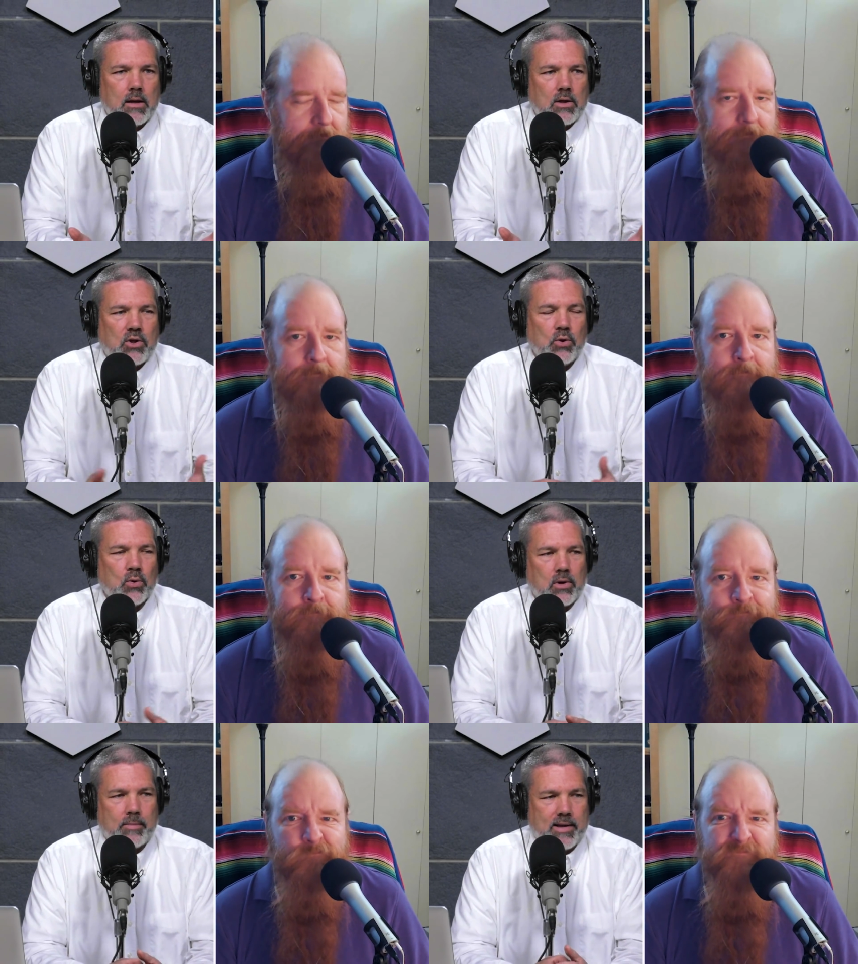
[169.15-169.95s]

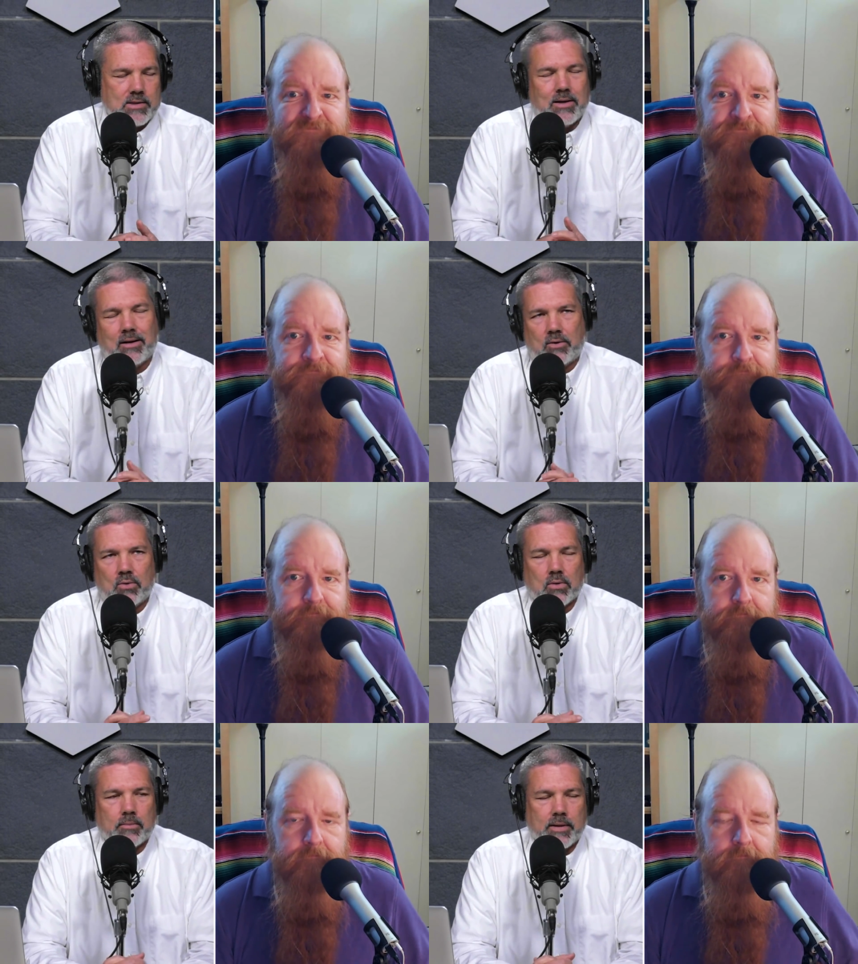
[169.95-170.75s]
Speaker 1: cure based, not
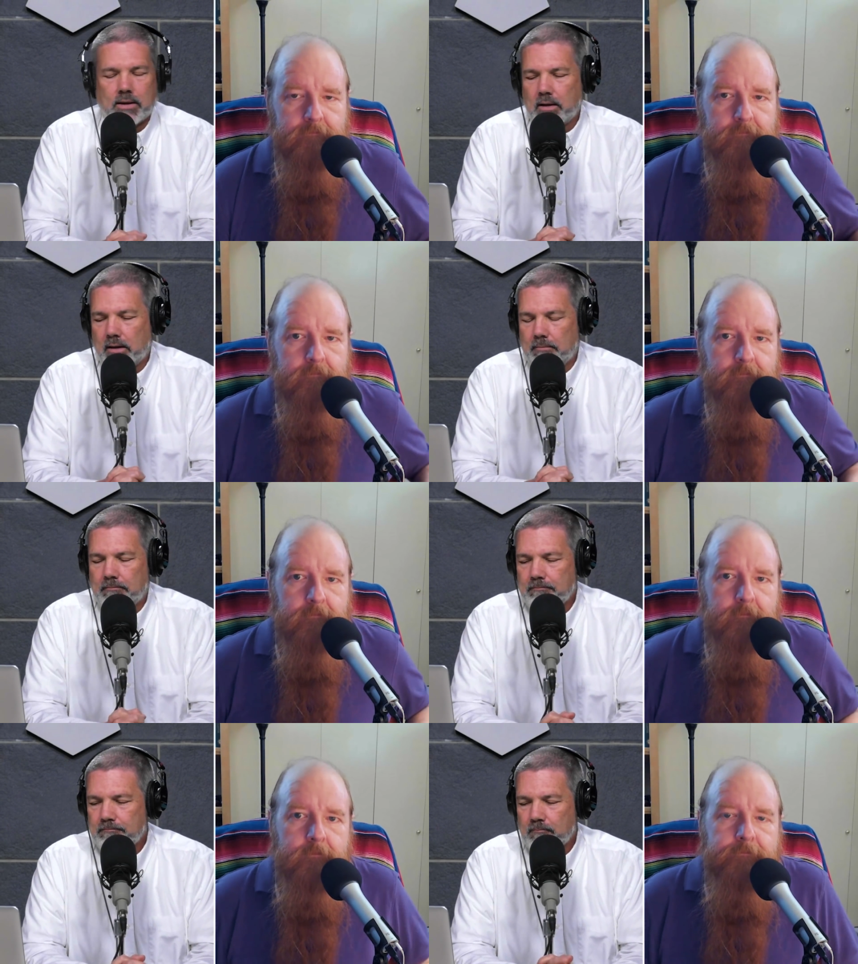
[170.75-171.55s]
cure, but um,